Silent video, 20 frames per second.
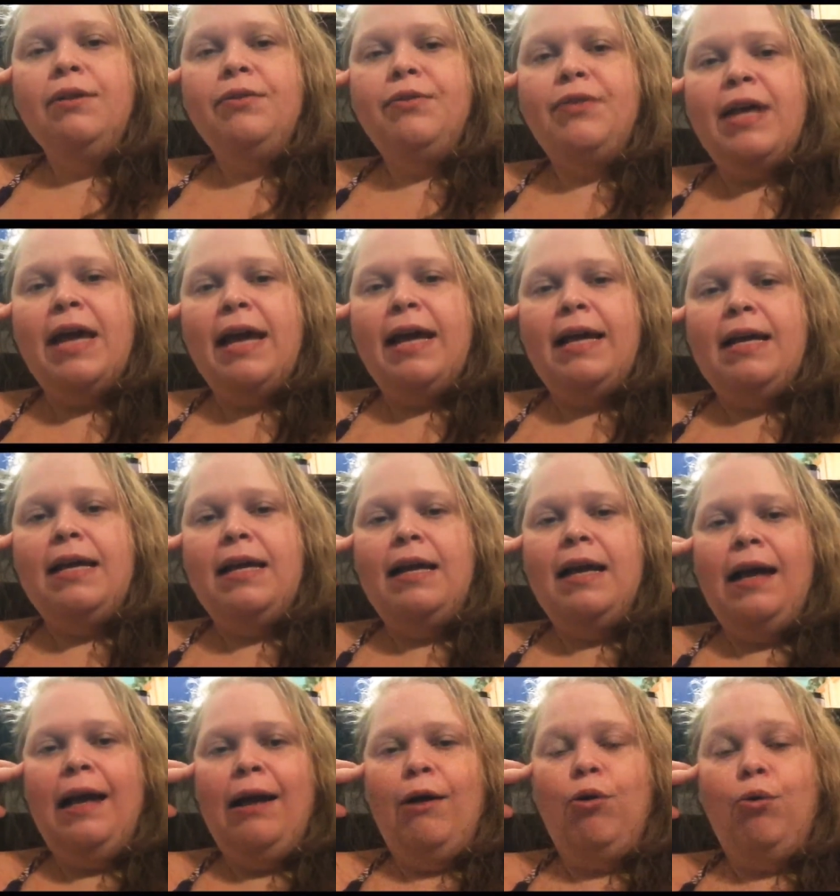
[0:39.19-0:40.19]

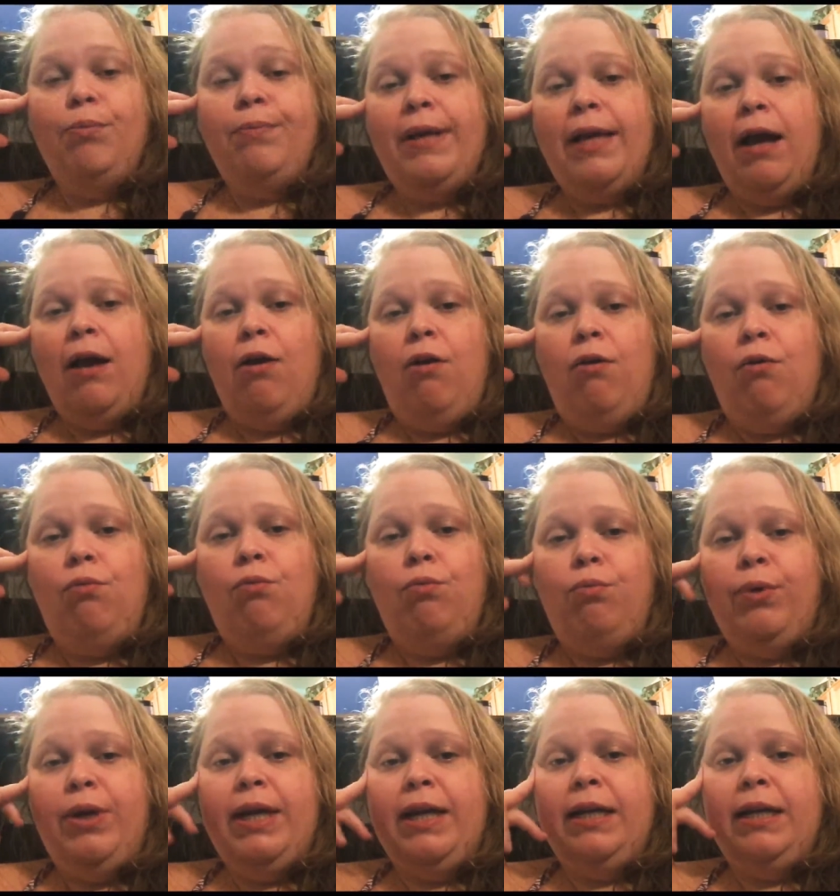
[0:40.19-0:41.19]
They helped me out
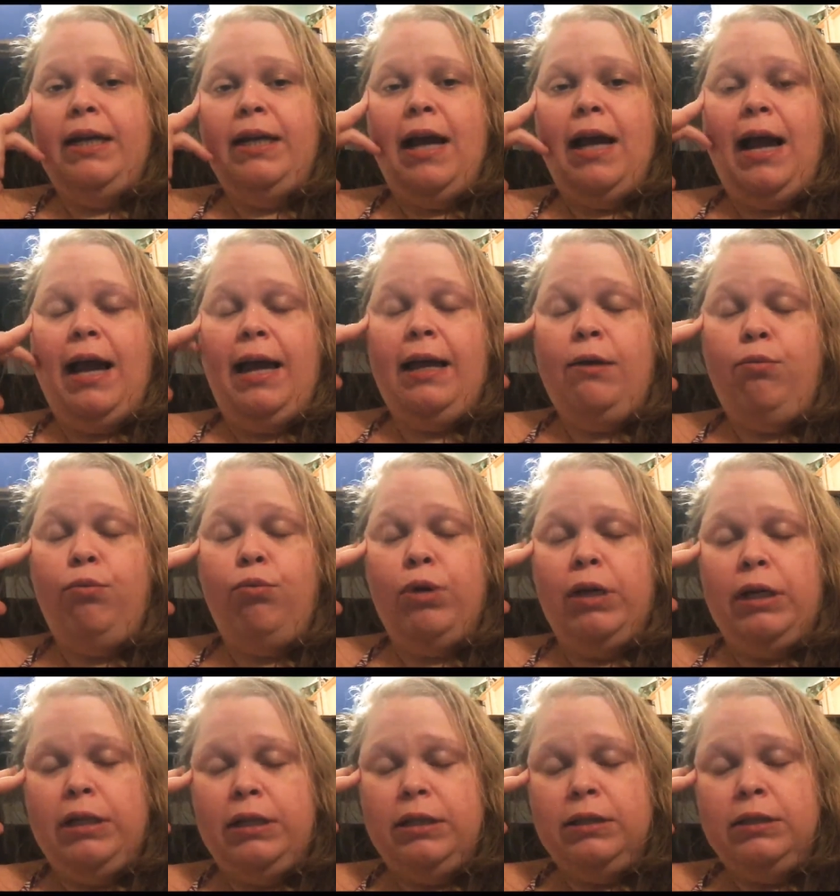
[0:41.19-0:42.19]
when I
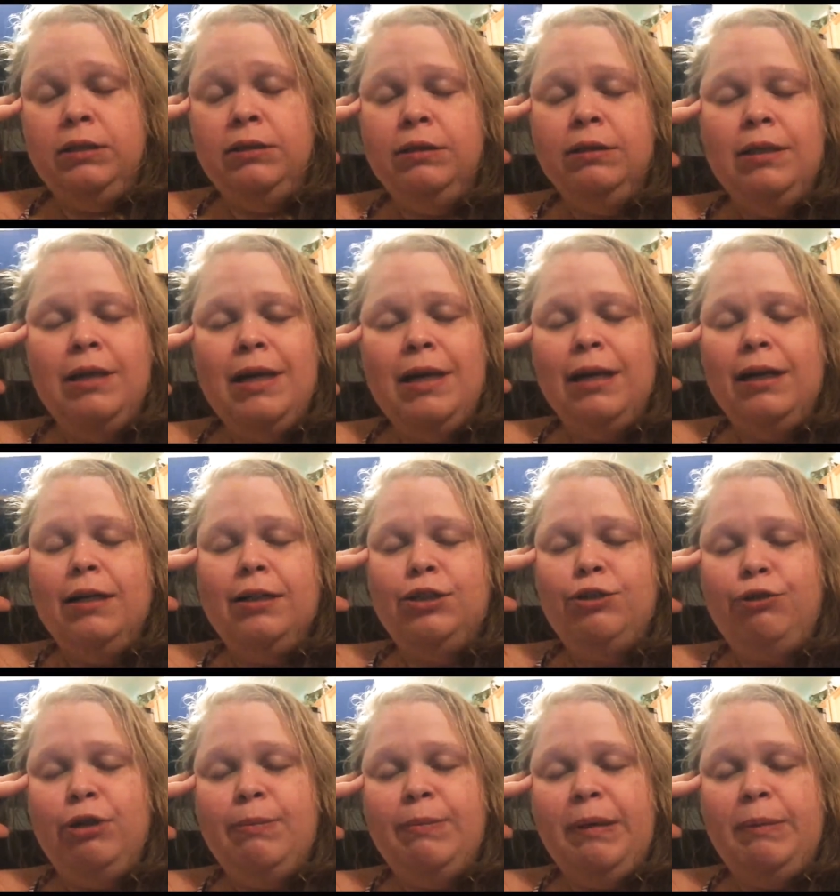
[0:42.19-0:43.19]
was a
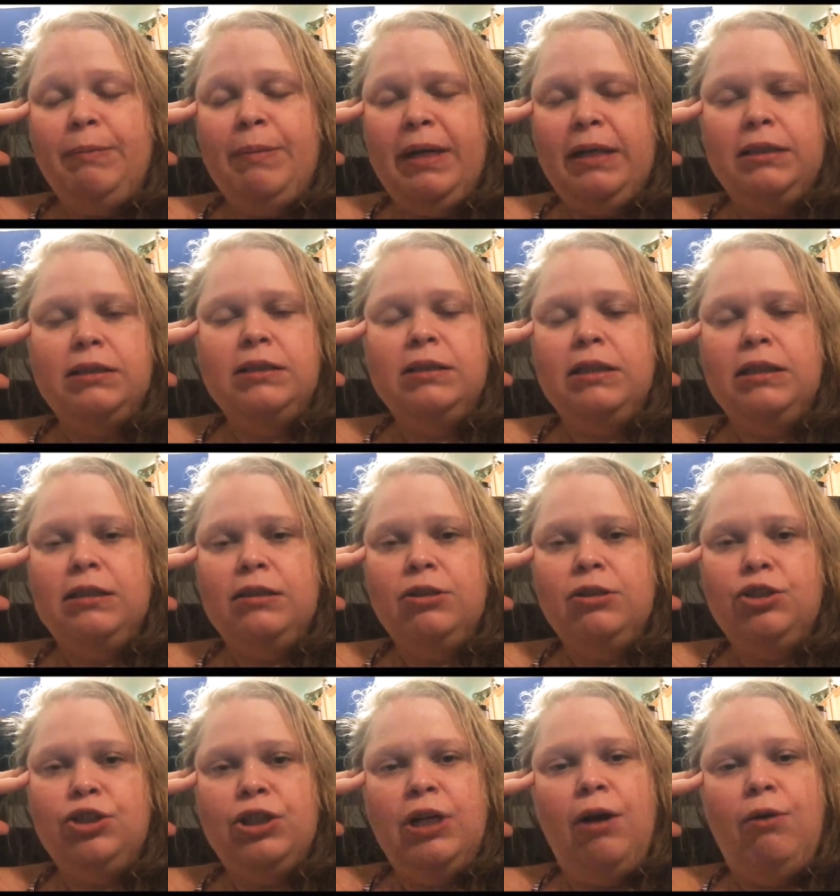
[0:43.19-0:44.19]
screaming mess in the
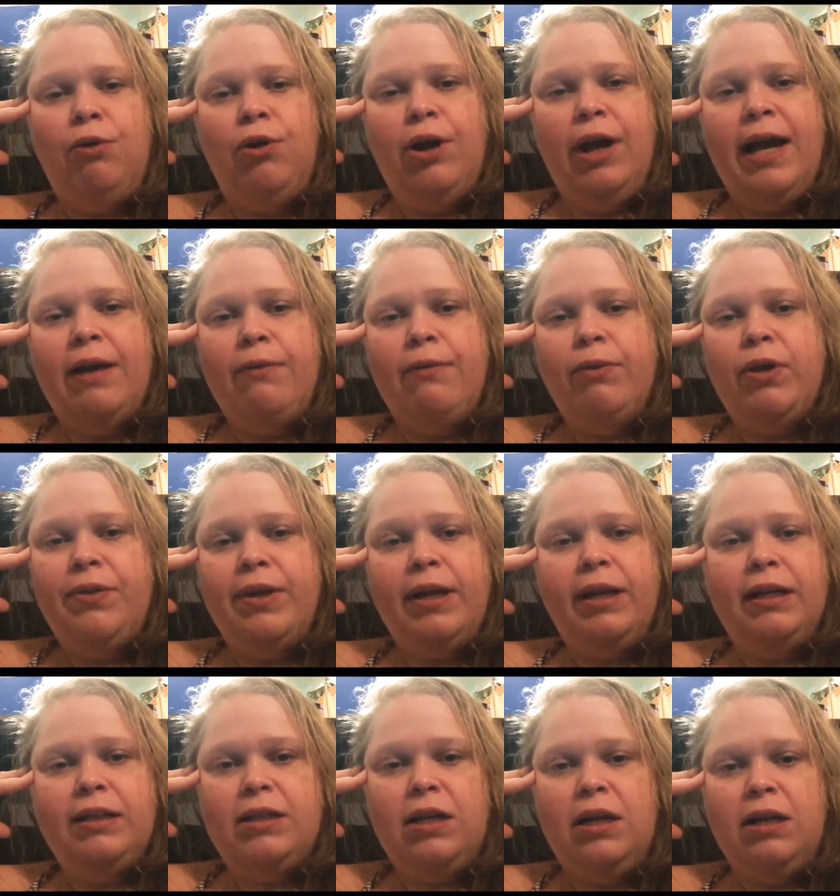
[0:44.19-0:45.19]
shower. Everything
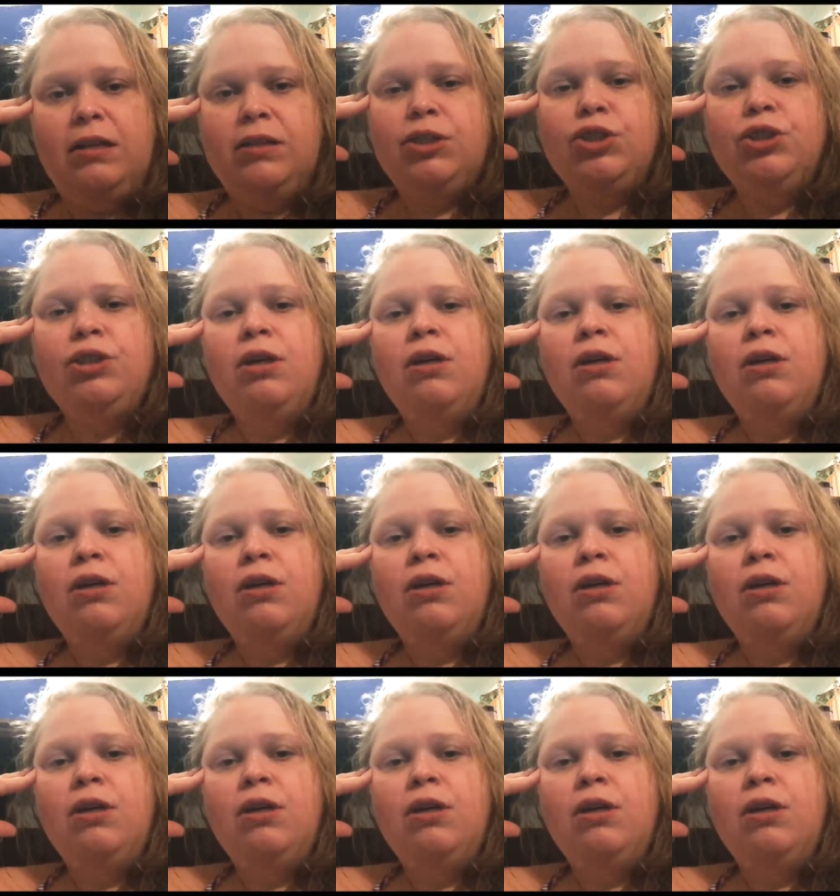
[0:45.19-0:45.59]
I touched